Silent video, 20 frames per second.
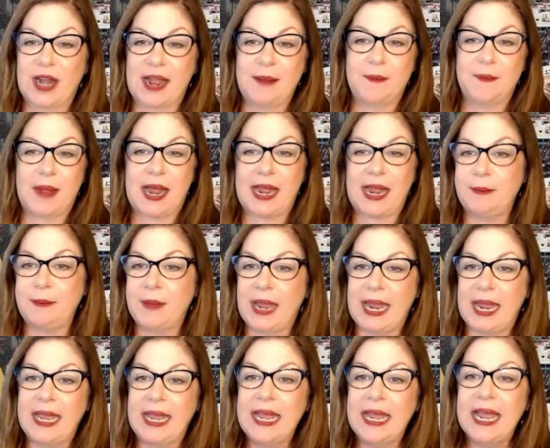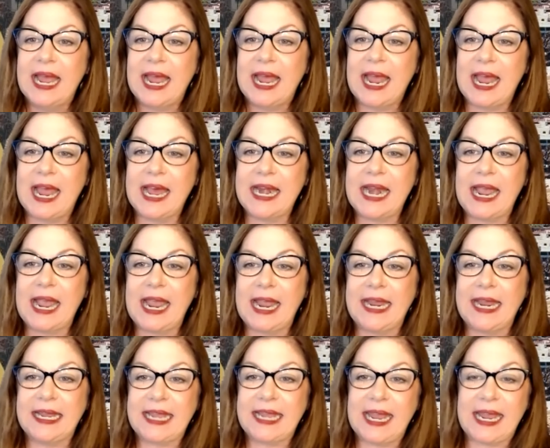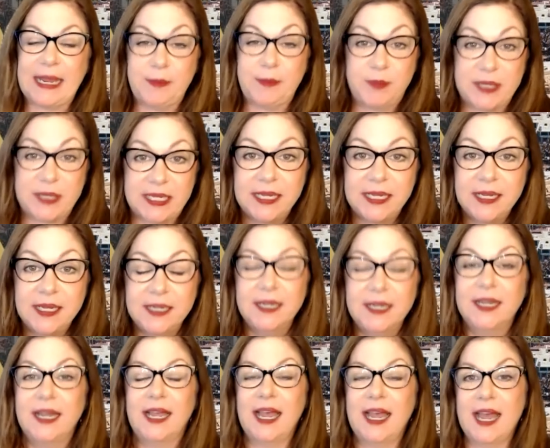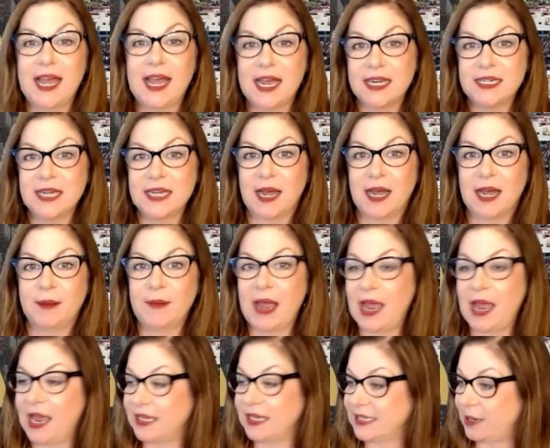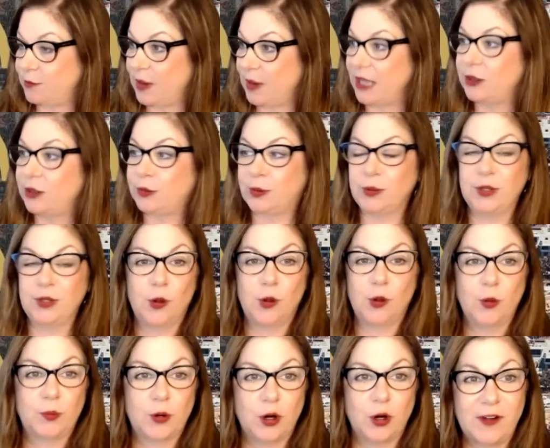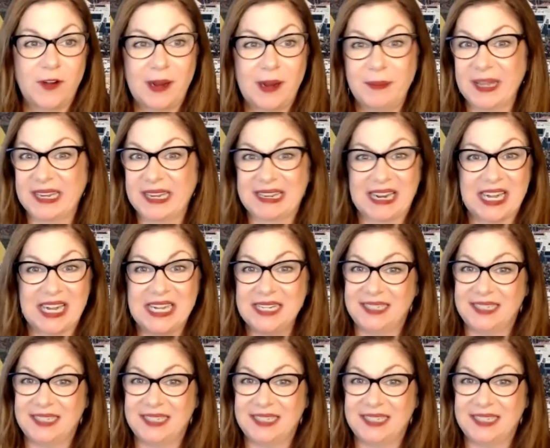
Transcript: I'm NAKB, and as I read through the whole profile, I'm like,